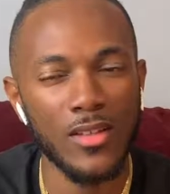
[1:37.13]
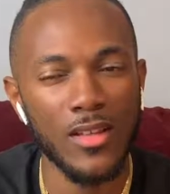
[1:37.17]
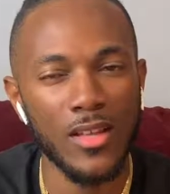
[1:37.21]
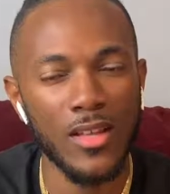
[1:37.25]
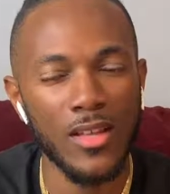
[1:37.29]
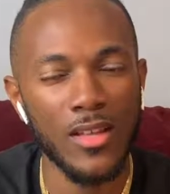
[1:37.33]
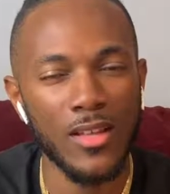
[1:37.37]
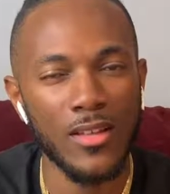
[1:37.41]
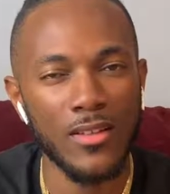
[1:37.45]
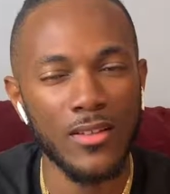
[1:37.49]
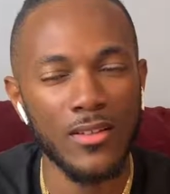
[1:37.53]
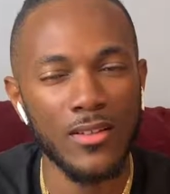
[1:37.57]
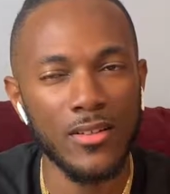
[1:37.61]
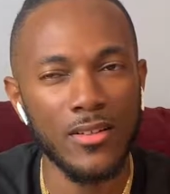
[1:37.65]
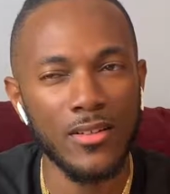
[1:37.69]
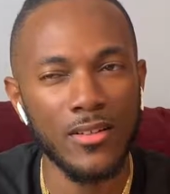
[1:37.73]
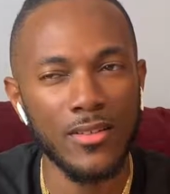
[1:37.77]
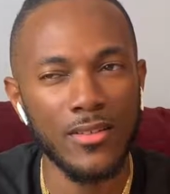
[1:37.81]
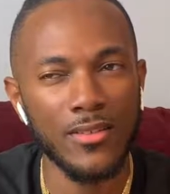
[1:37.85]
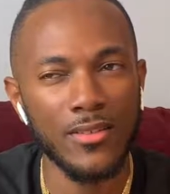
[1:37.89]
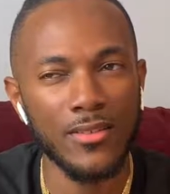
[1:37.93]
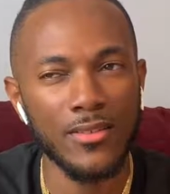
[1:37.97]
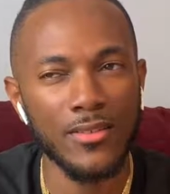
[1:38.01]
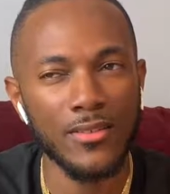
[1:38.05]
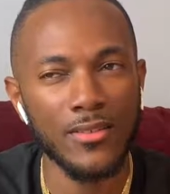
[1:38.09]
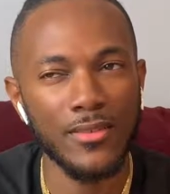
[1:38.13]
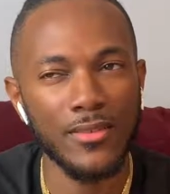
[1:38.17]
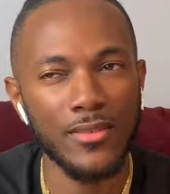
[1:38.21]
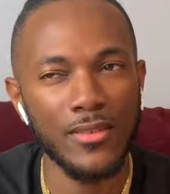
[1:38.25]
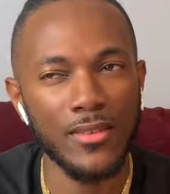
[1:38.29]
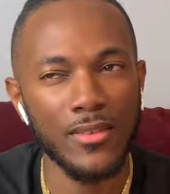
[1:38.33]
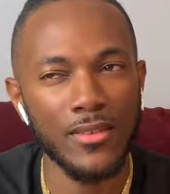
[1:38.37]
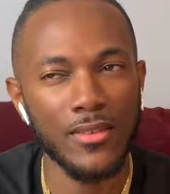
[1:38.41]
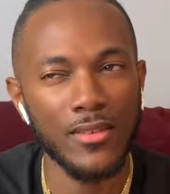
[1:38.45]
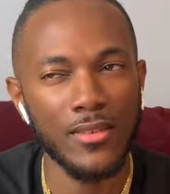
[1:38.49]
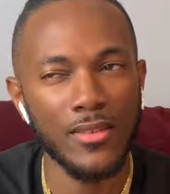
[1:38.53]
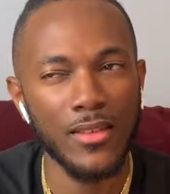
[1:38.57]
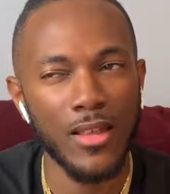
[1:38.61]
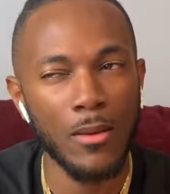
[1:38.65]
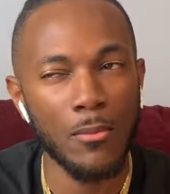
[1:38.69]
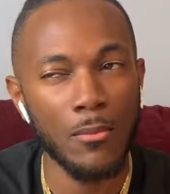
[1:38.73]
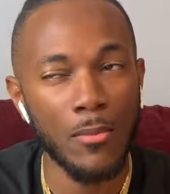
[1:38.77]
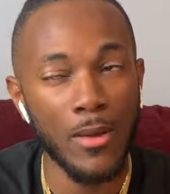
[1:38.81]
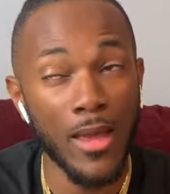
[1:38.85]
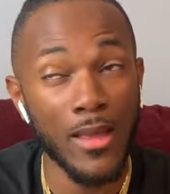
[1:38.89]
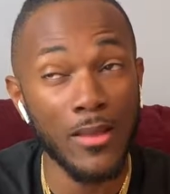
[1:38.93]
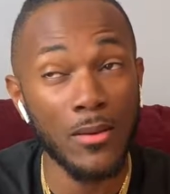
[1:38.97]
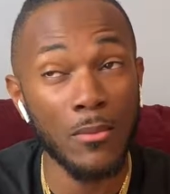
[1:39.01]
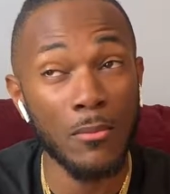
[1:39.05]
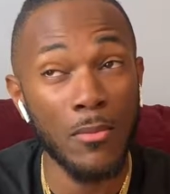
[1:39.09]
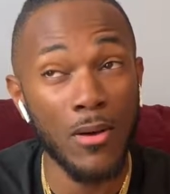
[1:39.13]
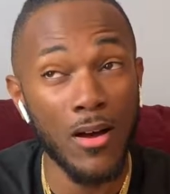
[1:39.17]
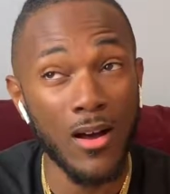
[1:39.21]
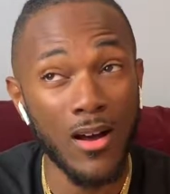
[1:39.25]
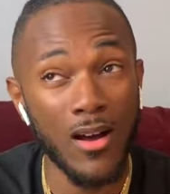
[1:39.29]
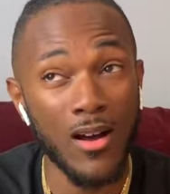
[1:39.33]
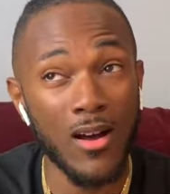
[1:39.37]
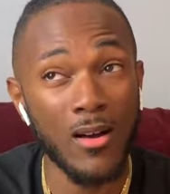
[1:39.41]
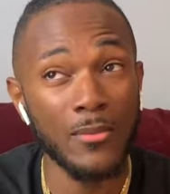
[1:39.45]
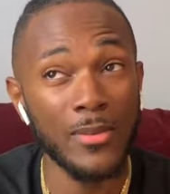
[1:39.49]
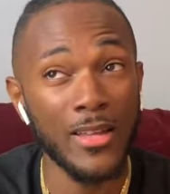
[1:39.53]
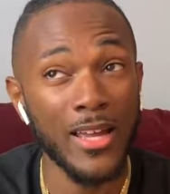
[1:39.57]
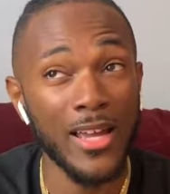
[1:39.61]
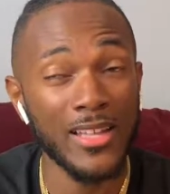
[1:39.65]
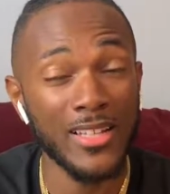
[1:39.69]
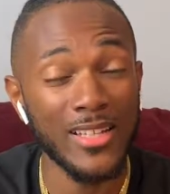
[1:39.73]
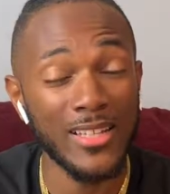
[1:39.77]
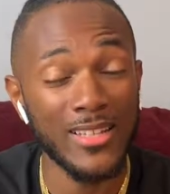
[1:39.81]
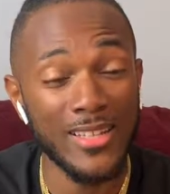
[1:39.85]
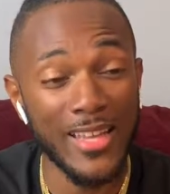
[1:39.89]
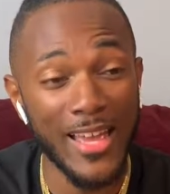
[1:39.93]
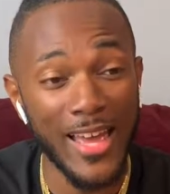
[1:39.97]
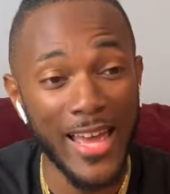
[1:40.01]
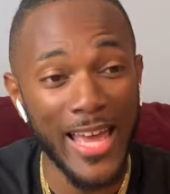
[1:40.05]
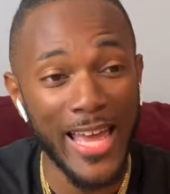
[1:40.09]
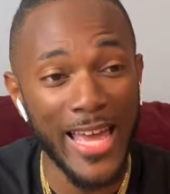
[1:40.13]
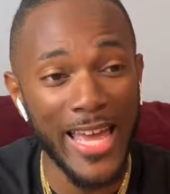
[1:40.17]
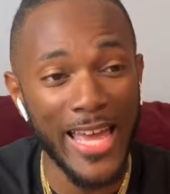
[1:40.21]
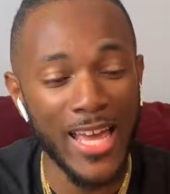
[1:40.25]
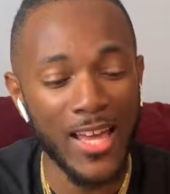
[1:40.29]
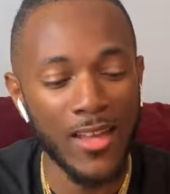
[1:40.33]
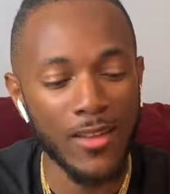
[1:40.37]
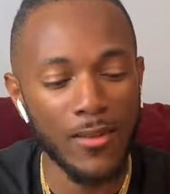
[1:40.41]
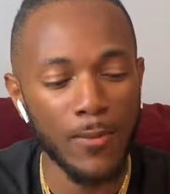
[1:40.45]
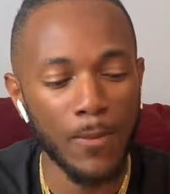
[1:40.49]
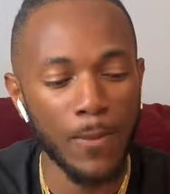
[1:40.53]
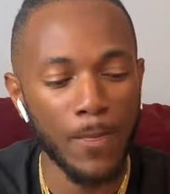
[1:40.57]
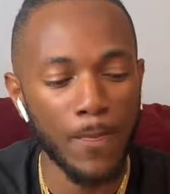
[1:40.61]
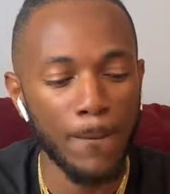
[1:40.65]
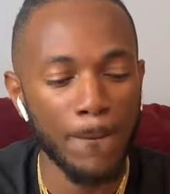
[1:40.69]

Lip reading: And they had a mom, they had a dad.